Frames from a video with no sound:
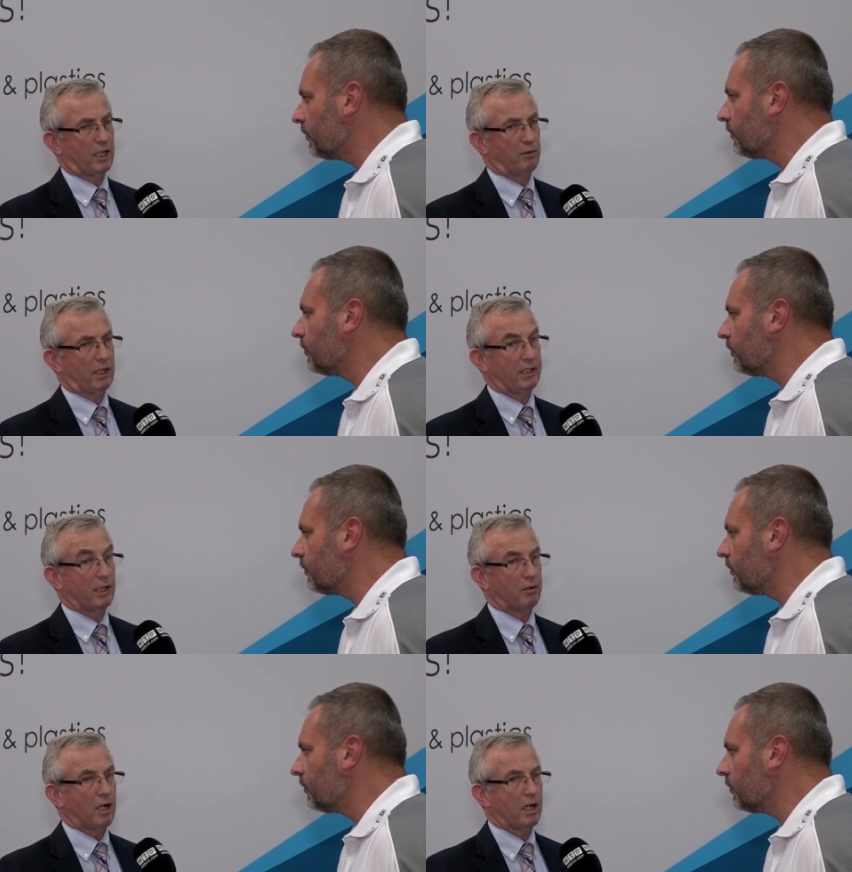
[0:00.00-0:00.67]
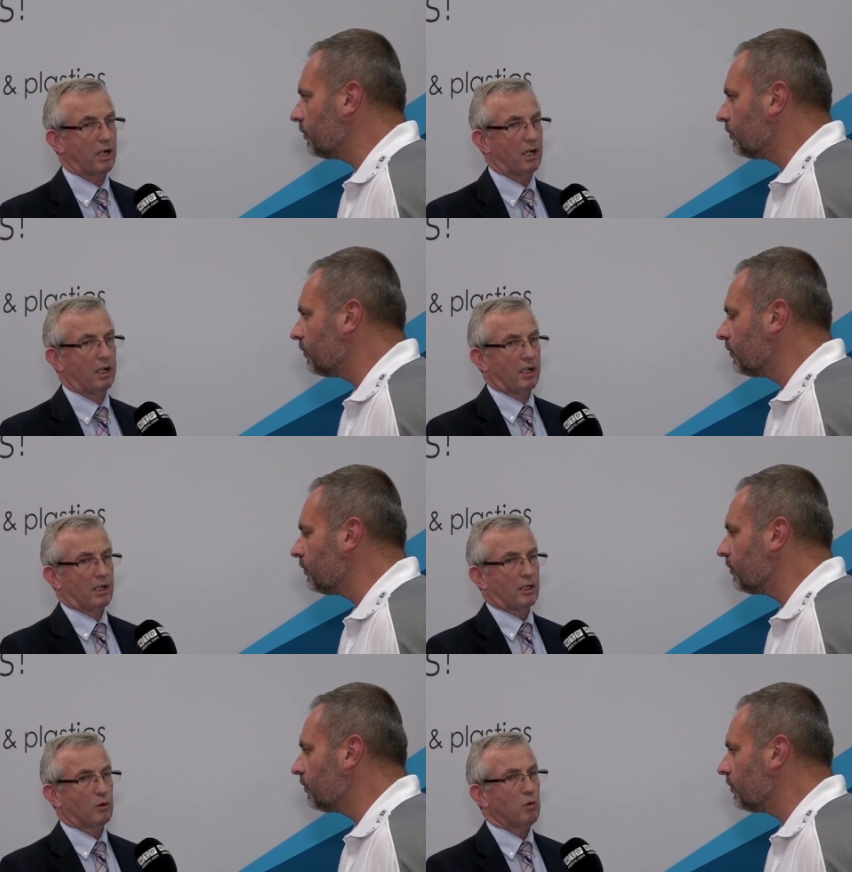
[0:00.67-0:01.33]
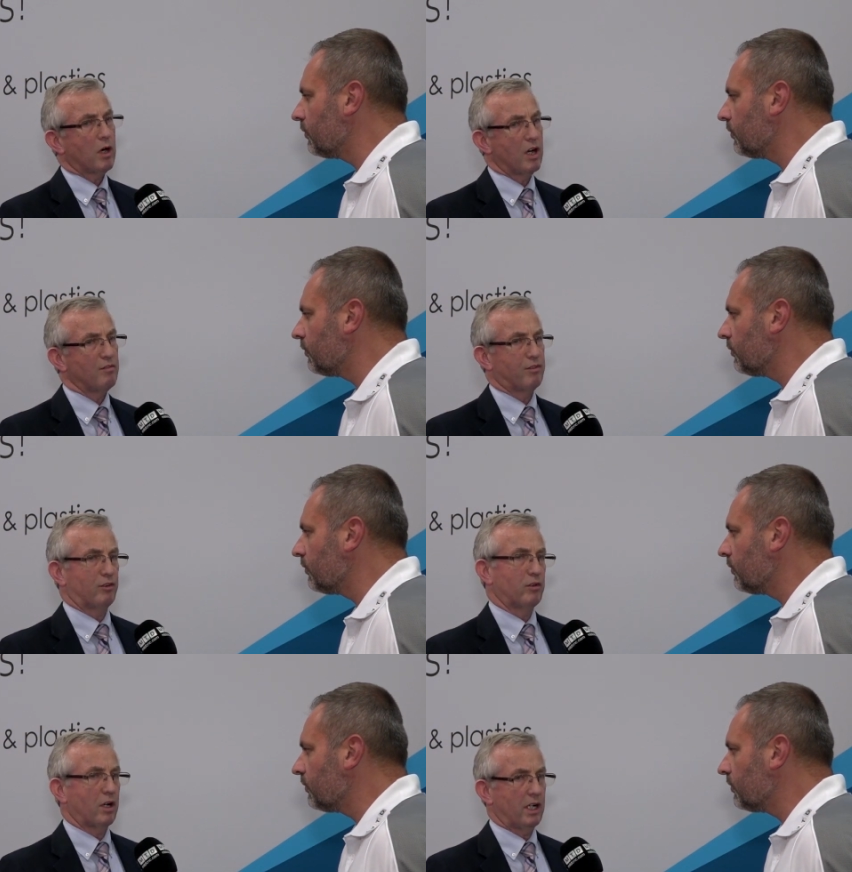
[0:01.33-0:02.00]
Speaker 1: You know and there are quite a
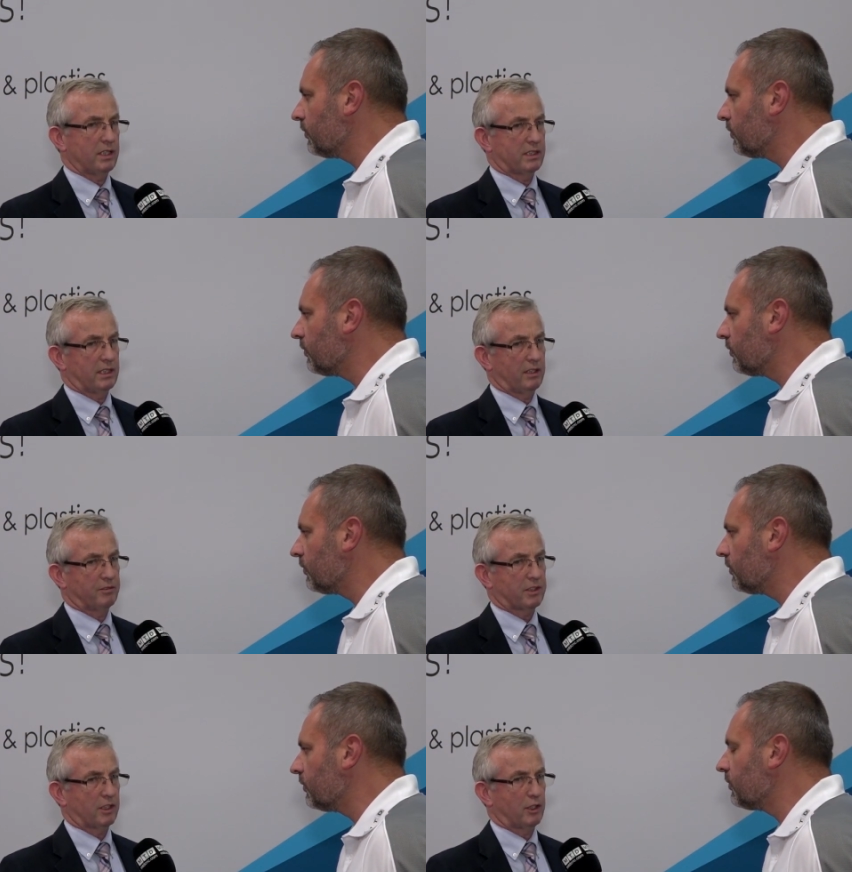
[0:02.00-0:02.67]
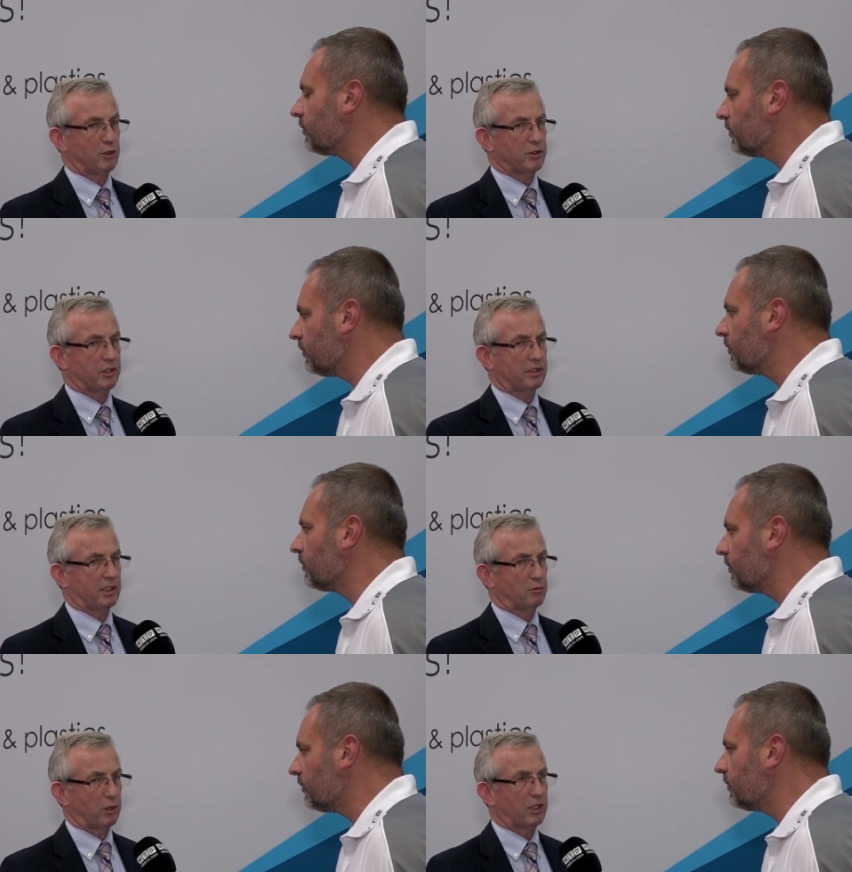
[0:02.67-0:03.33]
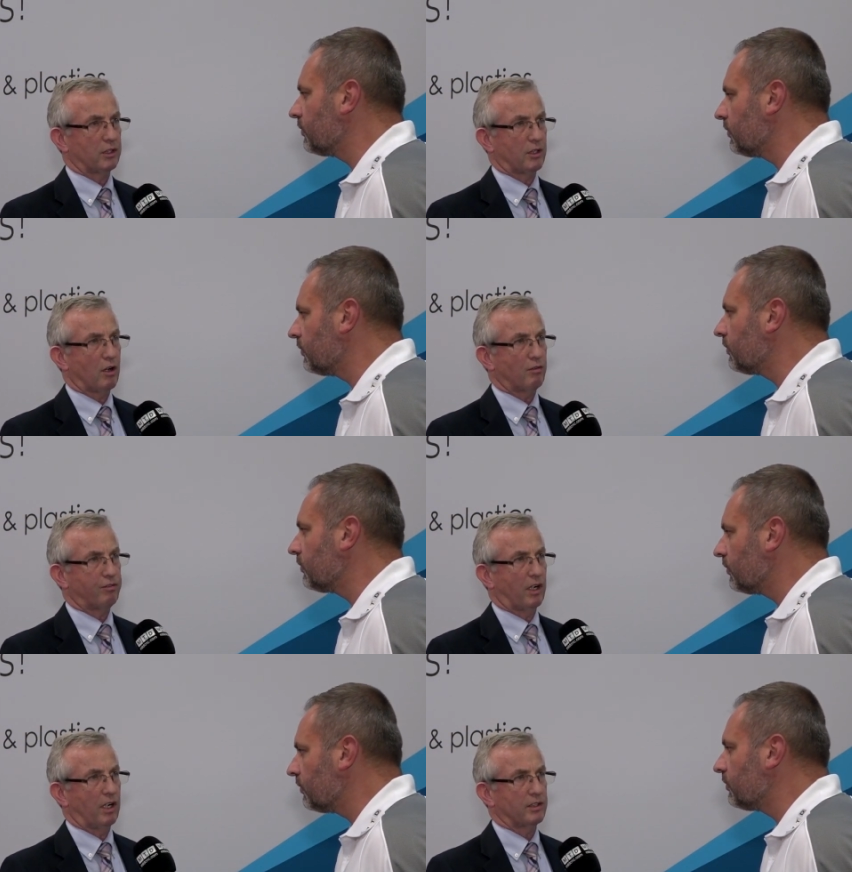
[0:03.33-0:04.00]
variety of solutions that we could
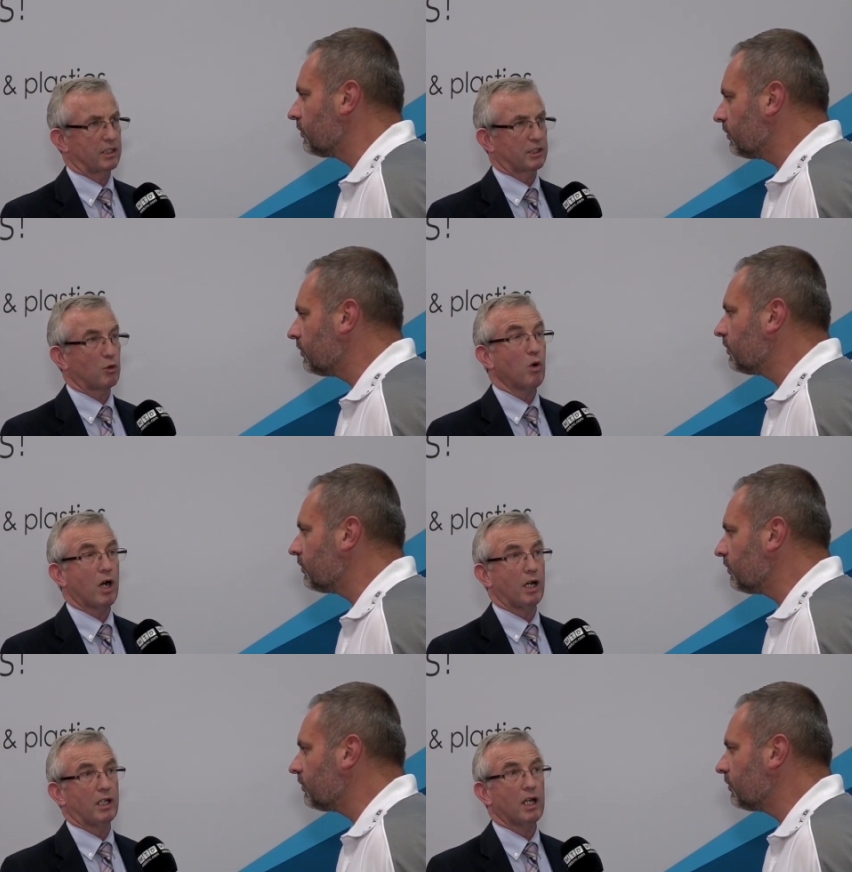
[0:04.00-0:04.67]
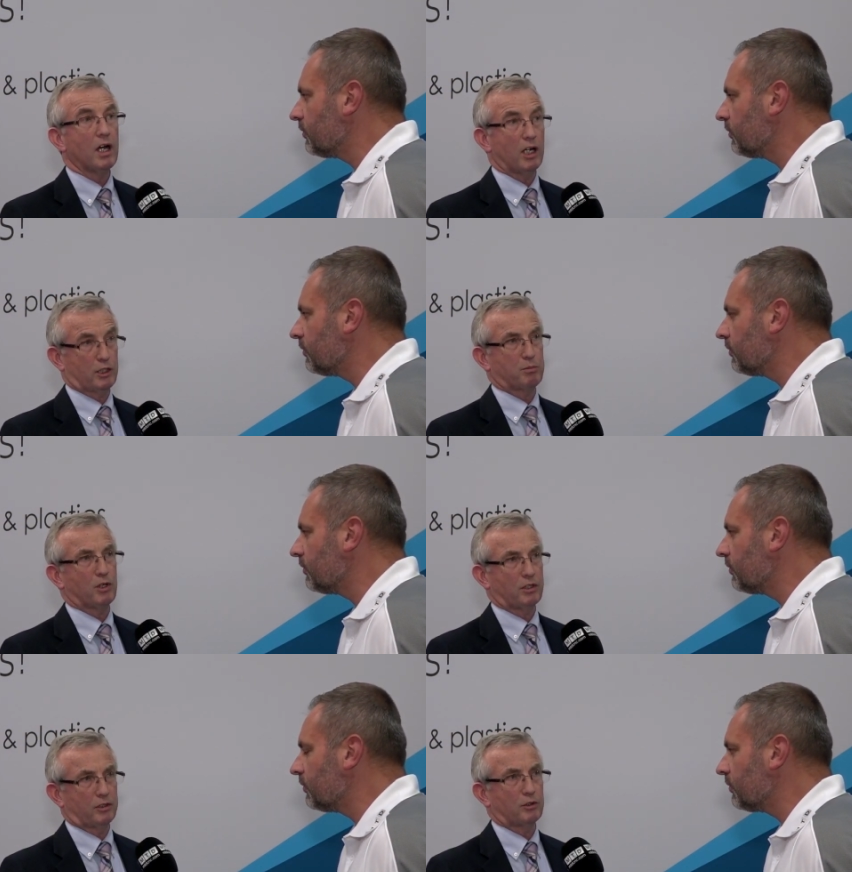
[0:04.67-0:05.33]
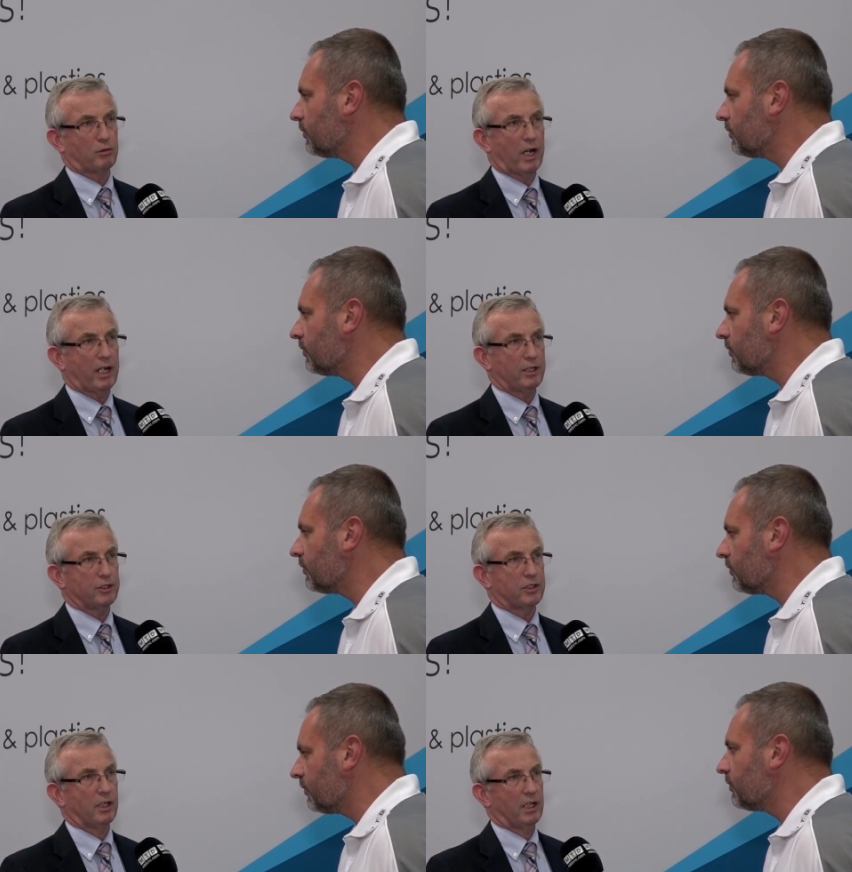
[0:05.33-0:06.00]
offer. There's quite a large product
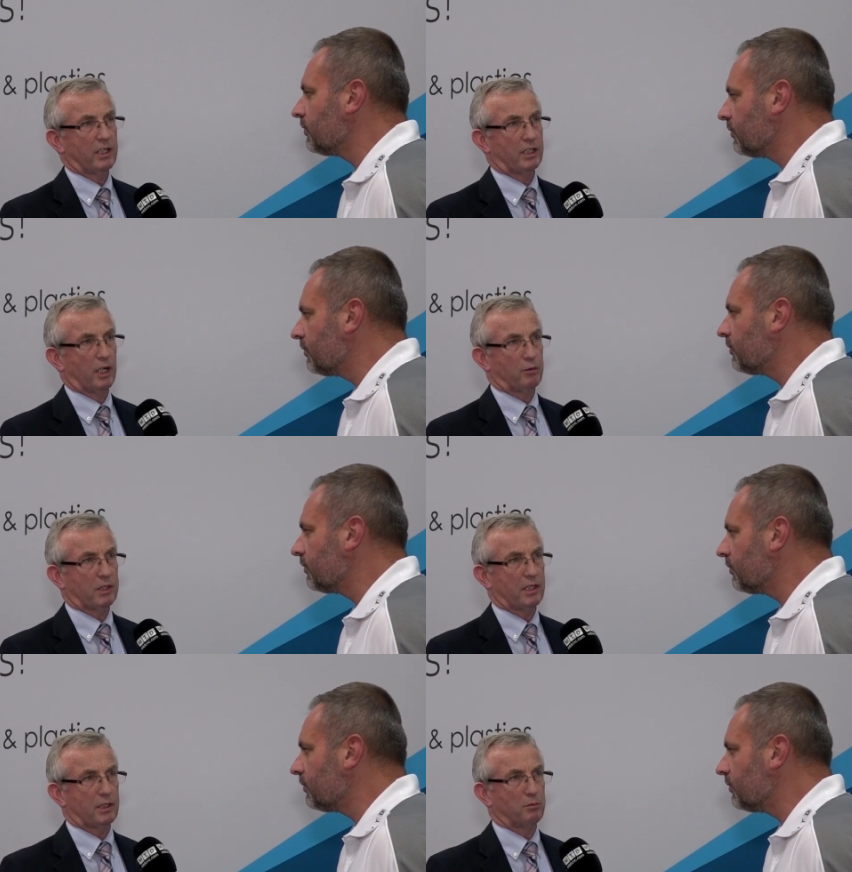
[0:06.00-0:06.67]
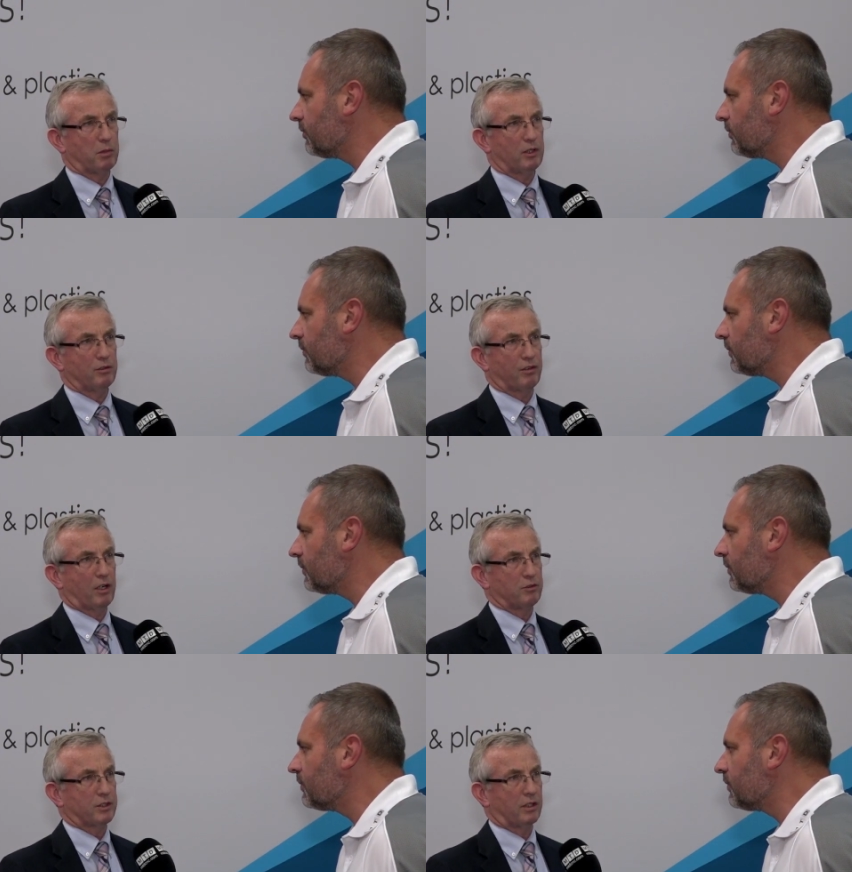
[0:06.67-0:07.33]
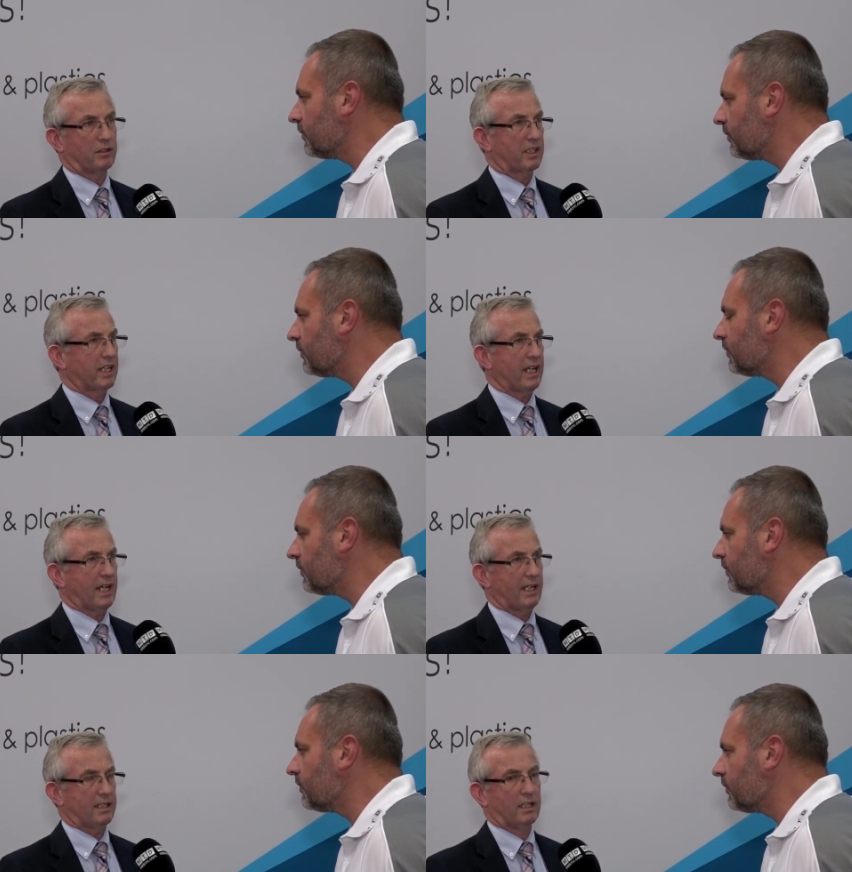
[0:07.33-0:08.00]
range, you know, within the Blue Photon
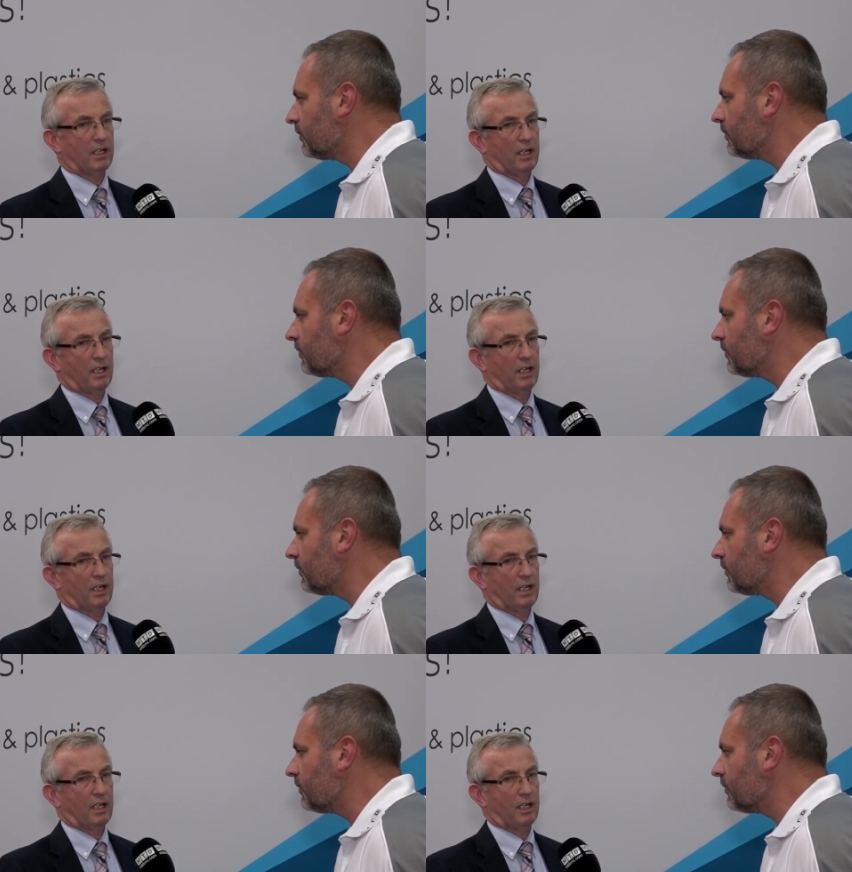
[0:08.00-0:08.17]
kit.